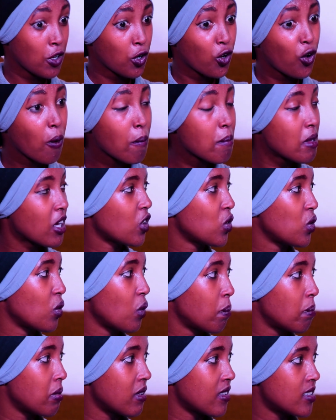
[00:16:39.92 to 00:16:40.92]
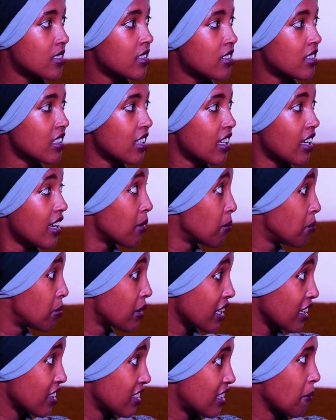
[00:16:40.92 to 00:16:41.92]
go make 2 pieces and
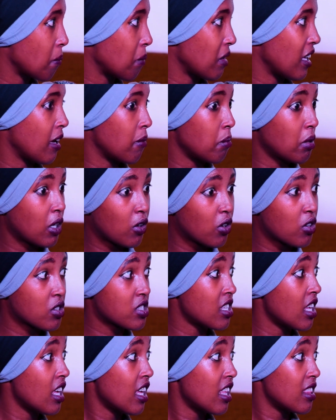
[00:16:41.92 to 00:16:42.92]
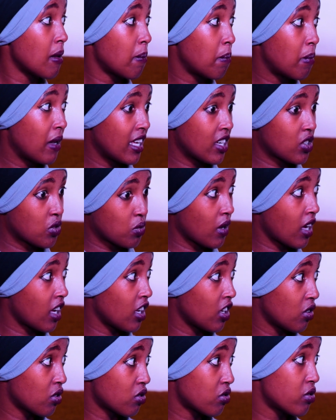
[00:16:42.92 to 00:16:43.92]
bring them here, because the place where he
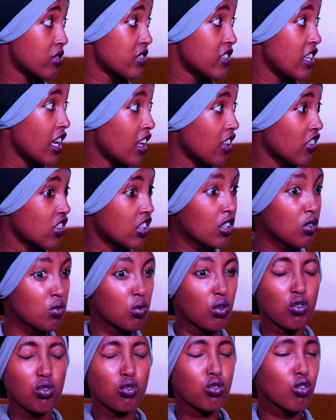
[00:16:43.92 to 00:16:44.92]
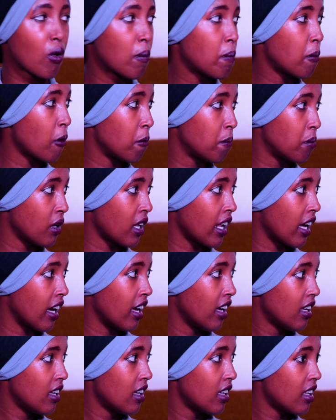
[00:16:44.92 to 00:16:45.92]
used to sell his things was so popular.
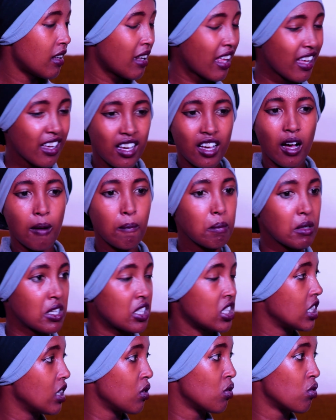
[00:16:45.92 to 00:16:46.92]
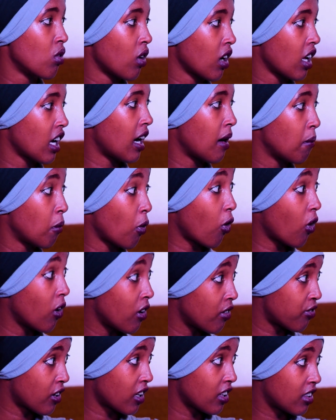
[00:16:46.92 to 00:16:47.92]
Like campus kids will come
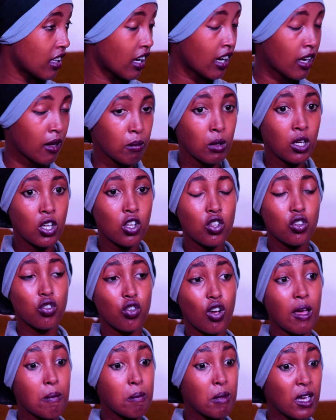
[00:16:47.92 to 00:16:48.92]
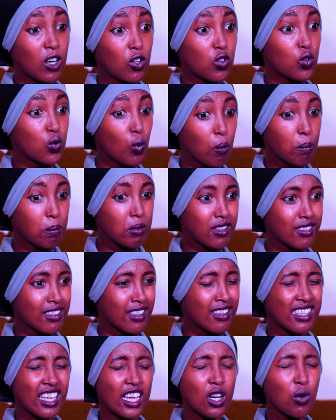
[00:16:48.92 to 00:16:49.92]
every time. So I made 2
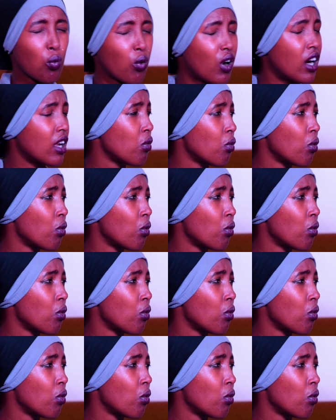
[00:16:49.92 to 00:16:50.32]
pieces, and one